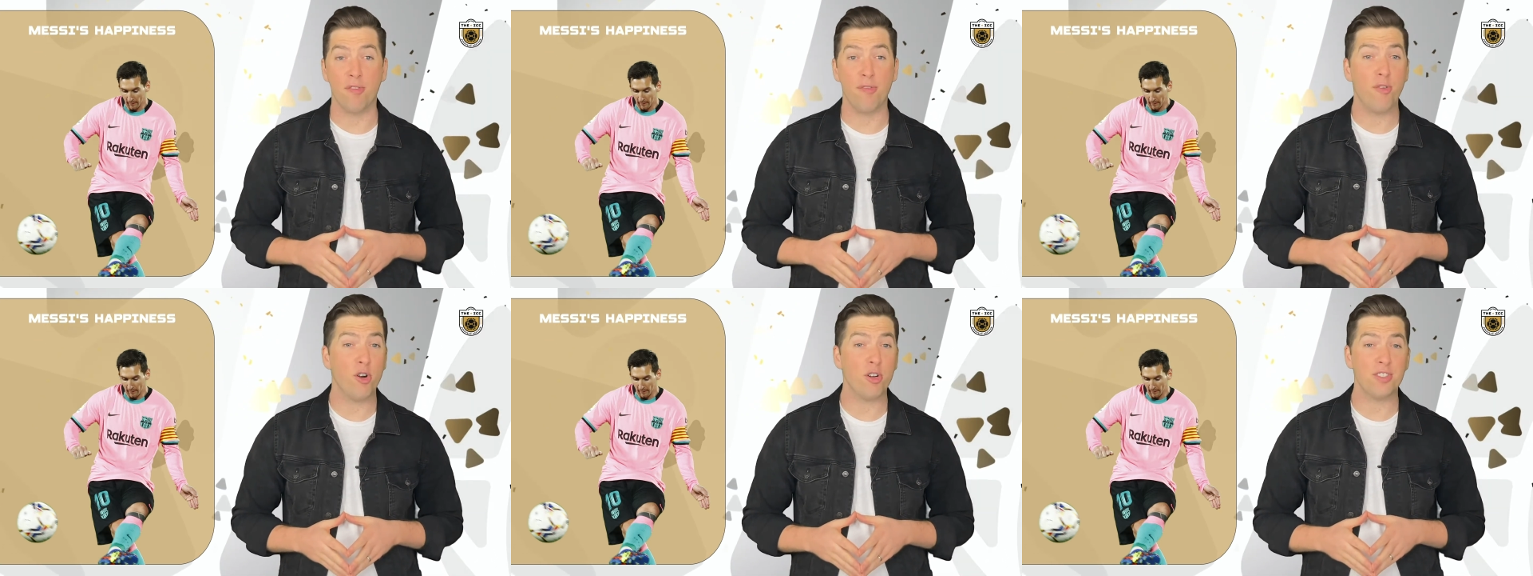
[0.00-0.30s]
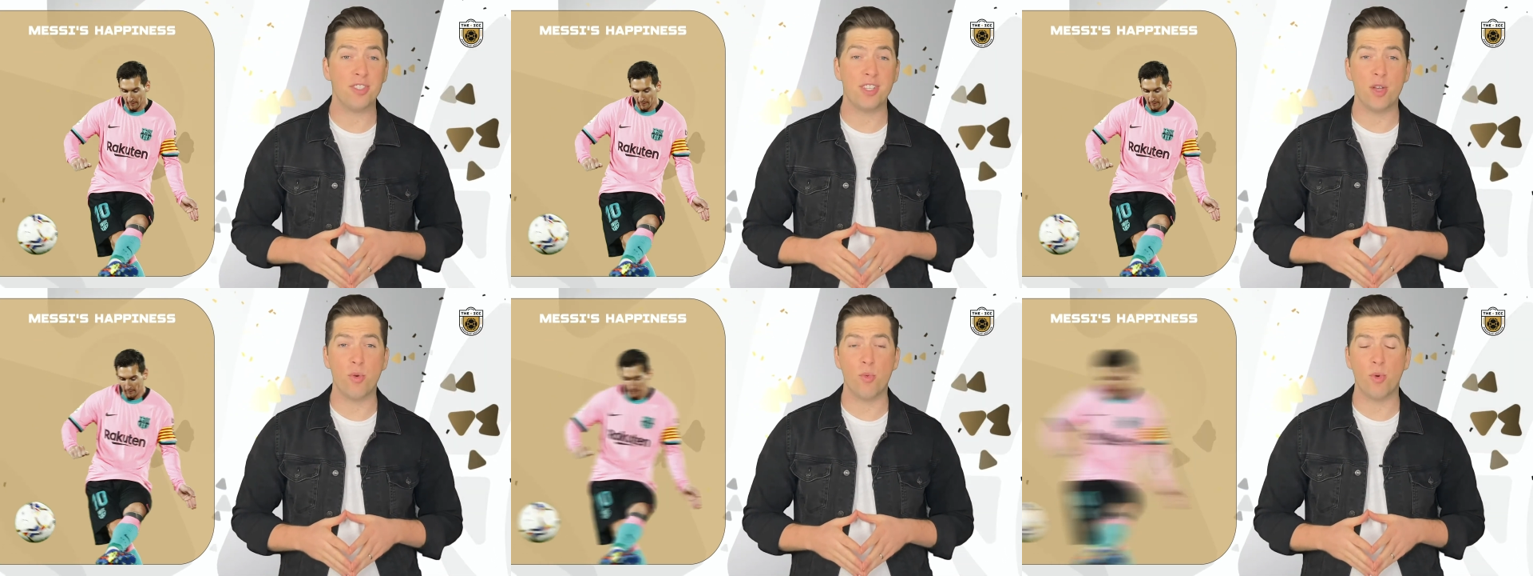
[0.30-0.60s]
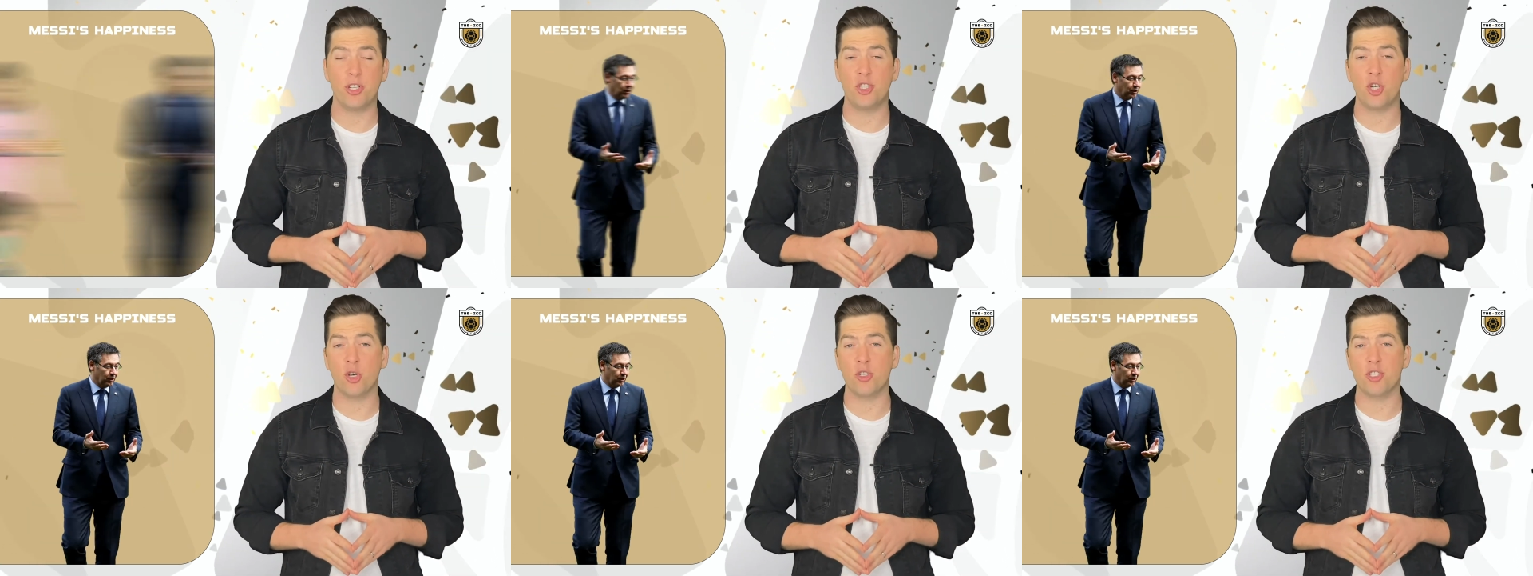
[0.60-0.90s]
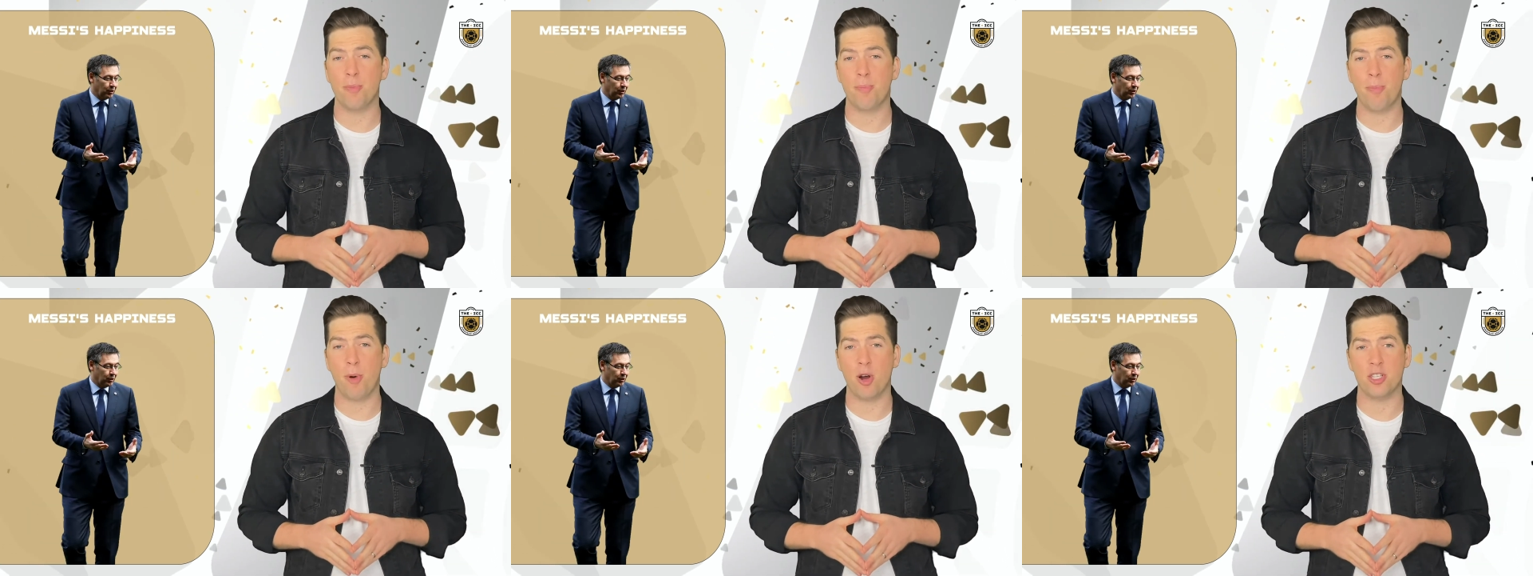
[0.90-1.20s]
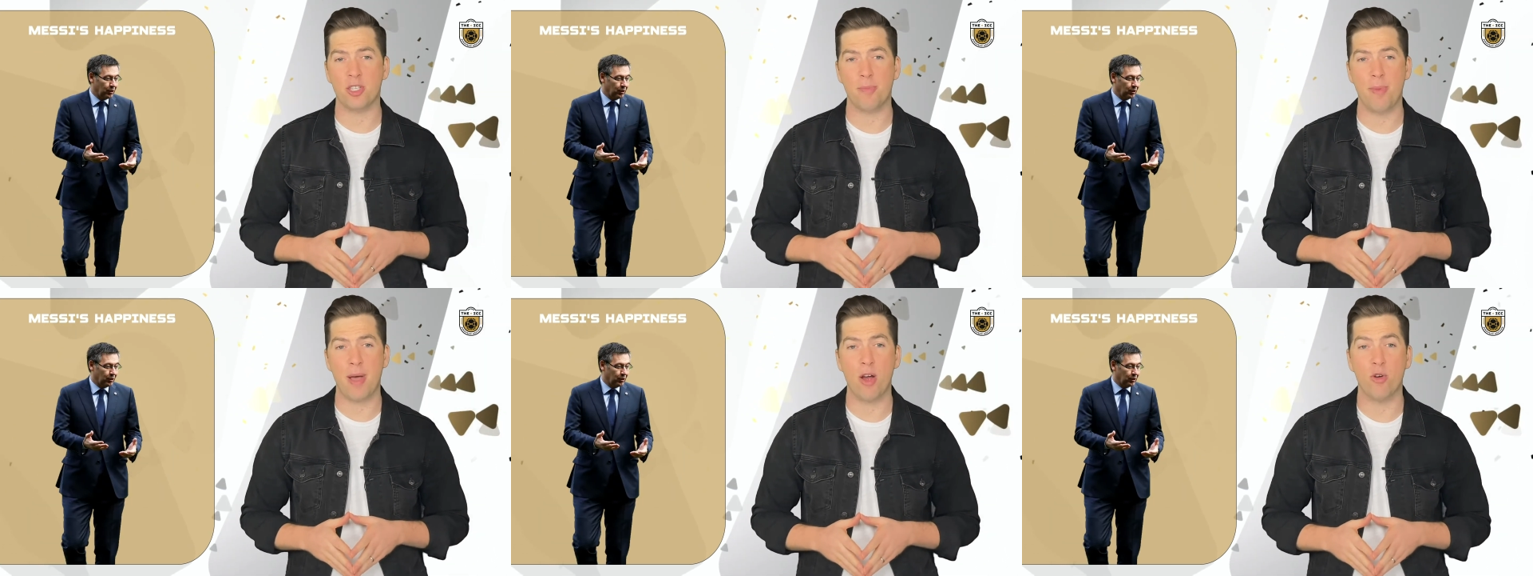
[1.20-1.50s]
Firstly, with Josep
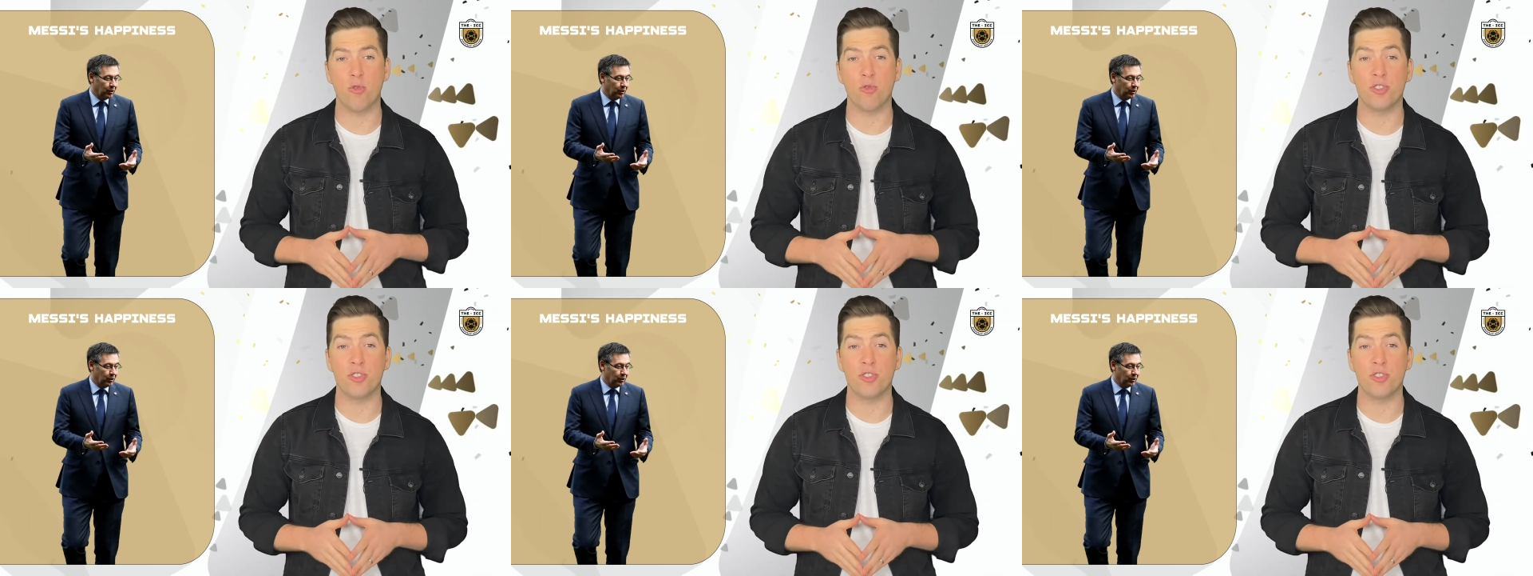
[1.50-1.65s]
Bartomeu